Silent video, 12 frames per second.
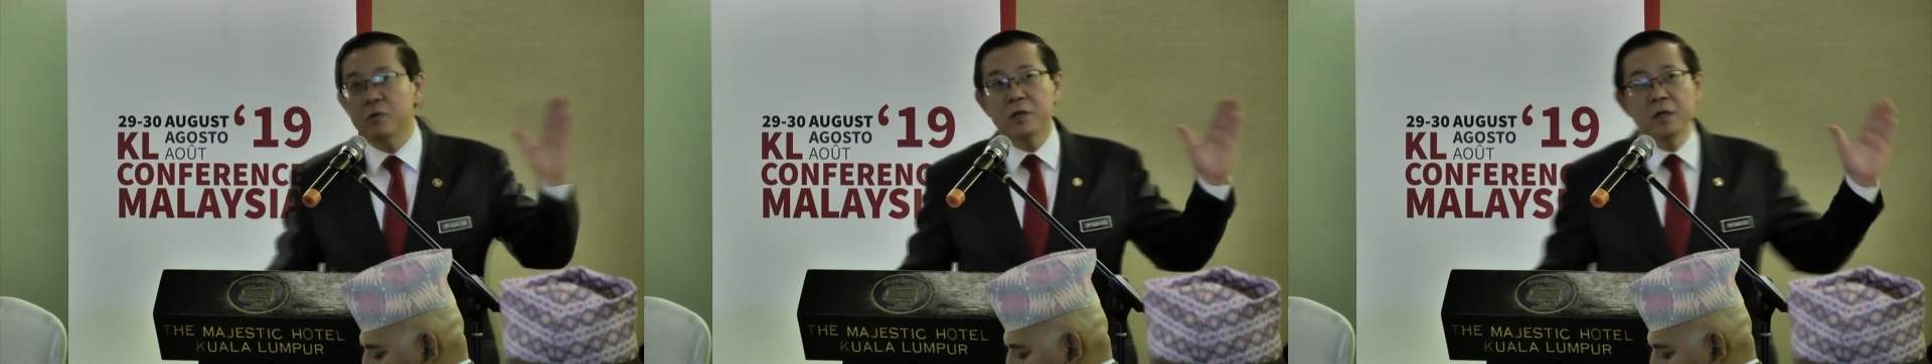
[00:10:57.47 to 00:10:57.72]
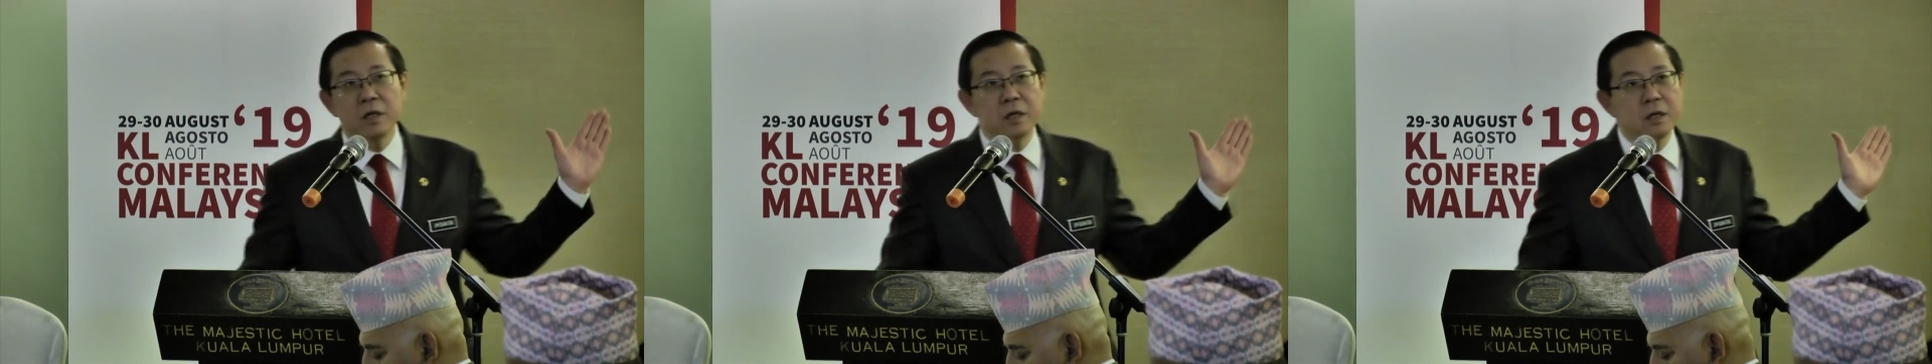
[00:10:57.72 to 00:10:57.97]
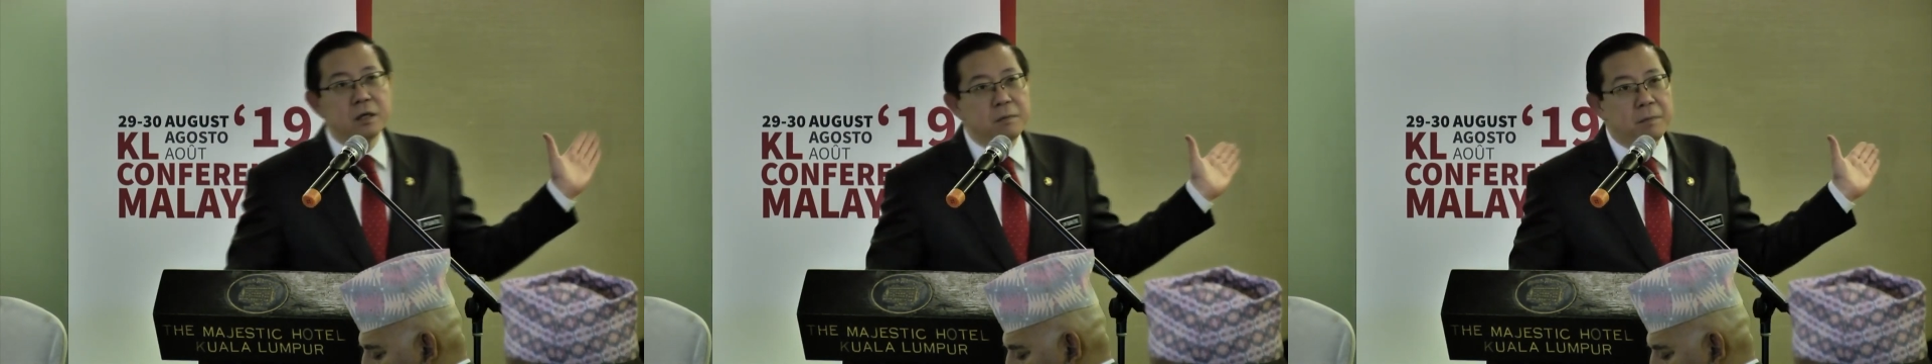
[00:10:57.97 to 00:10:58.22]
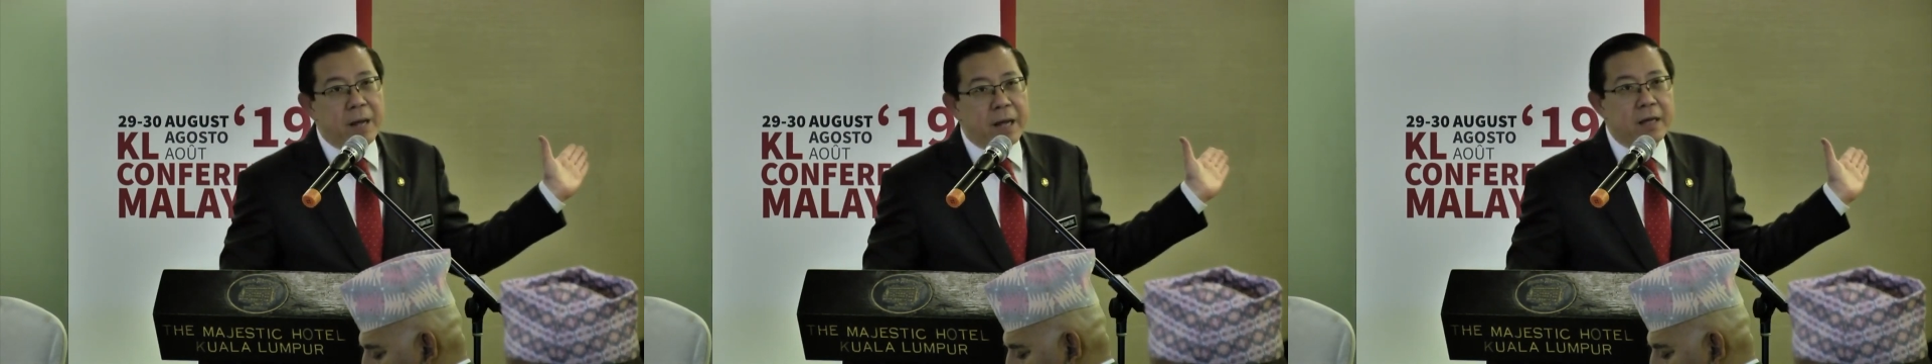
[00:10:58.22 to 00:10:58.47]
looking
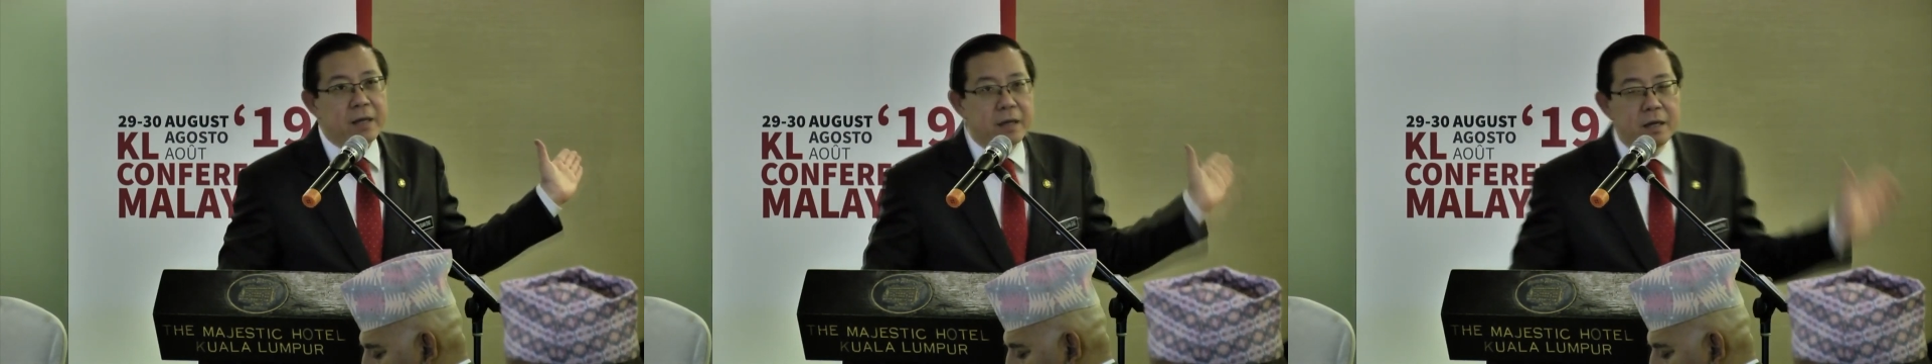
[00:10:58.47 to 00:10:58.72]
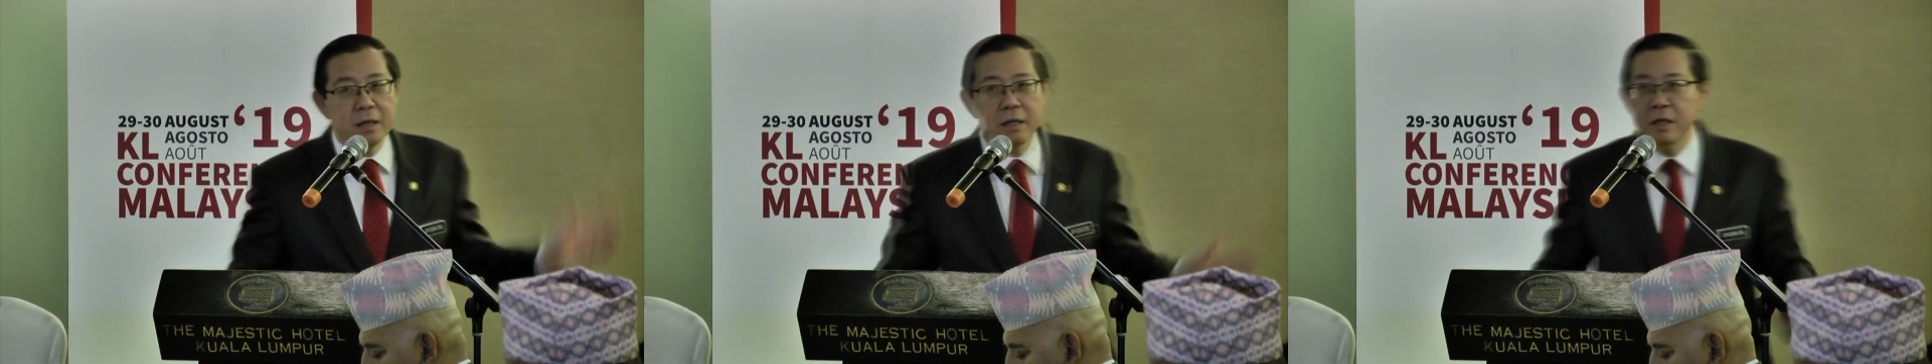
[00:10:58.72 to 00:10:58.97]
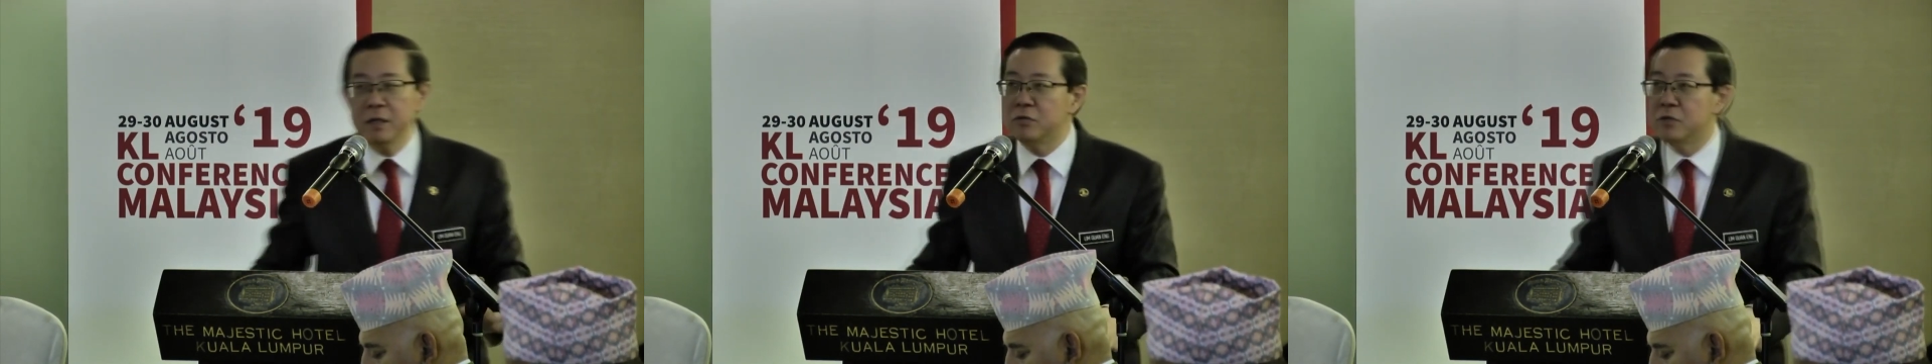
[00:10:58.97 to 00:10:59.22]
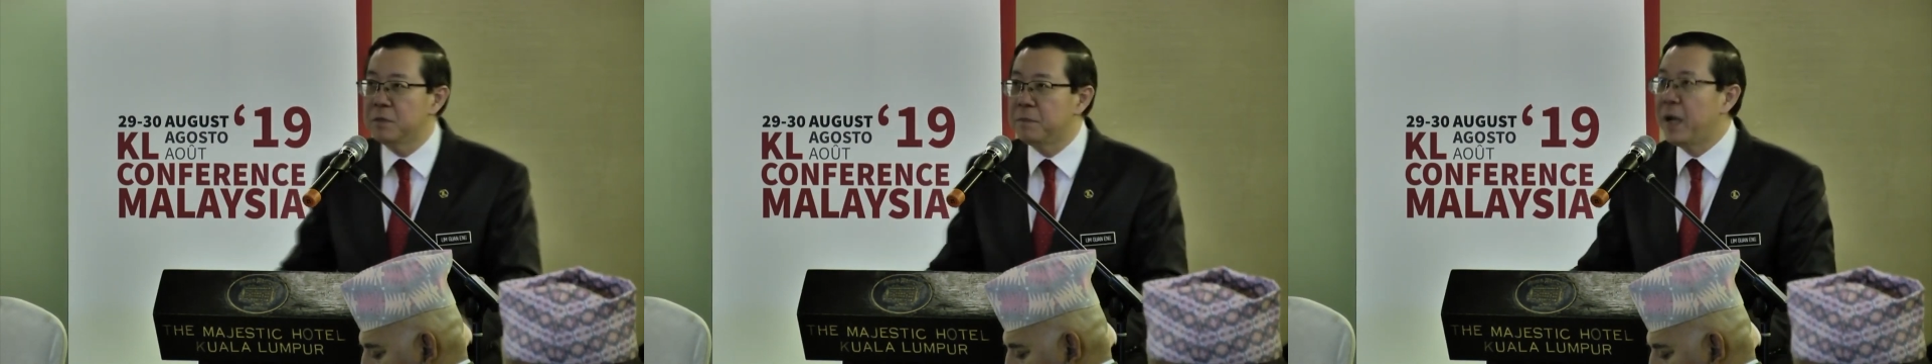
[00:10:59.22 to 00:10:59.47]
back
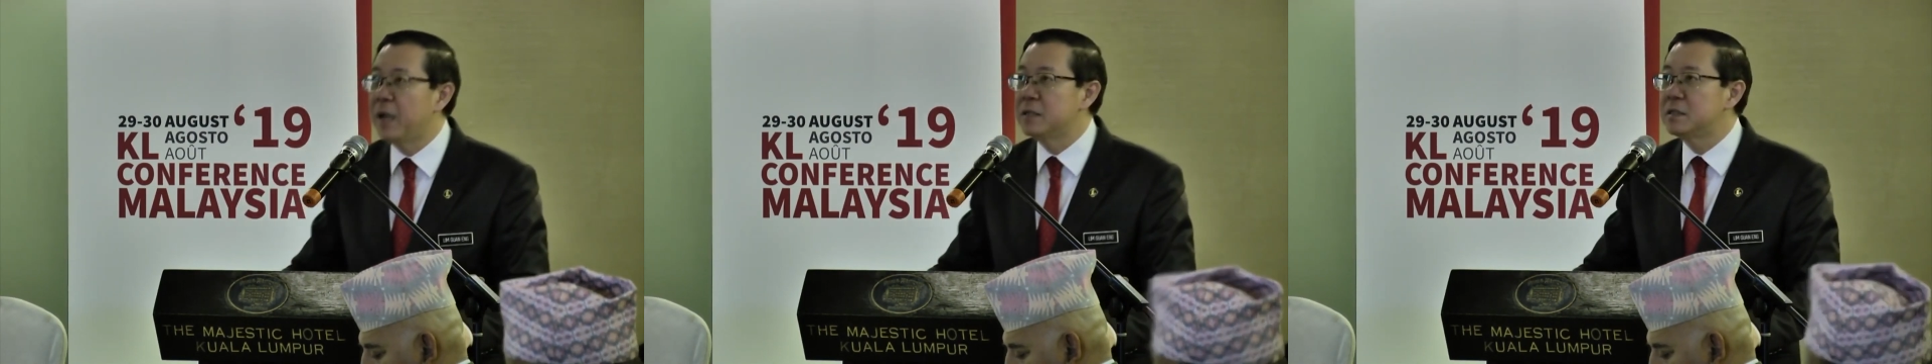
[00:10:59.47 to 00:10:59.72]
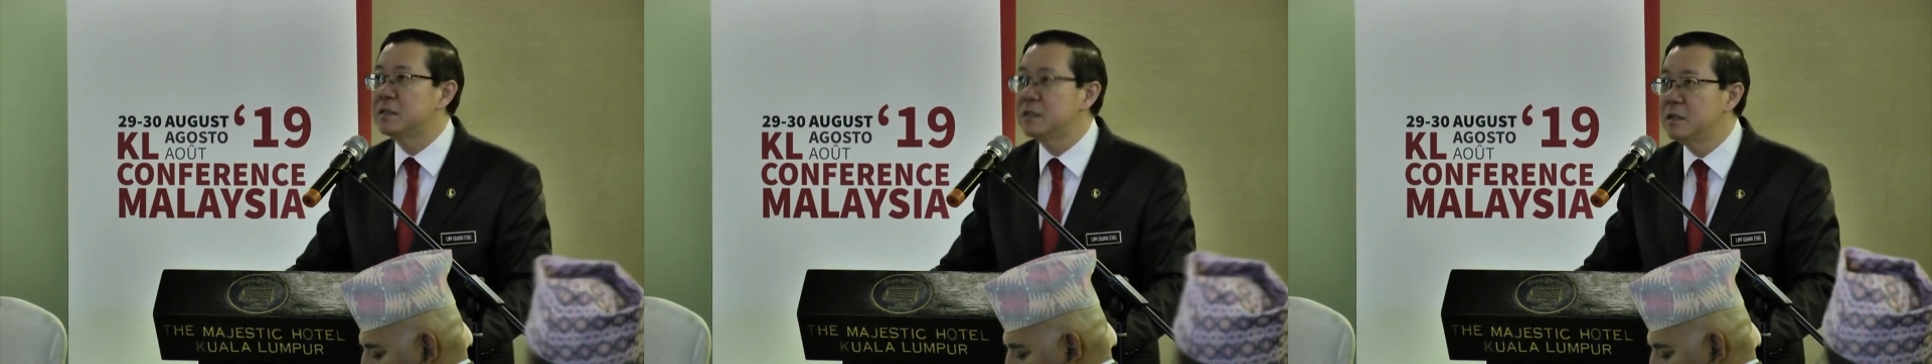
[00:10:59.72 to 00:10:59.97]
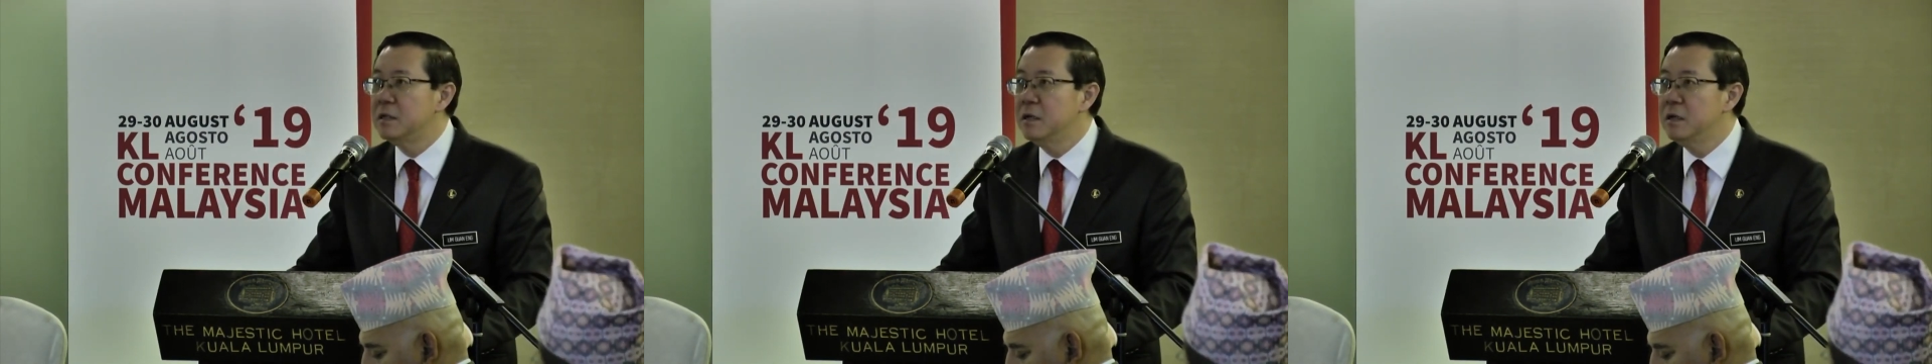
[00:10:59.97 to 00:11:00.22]
into the past.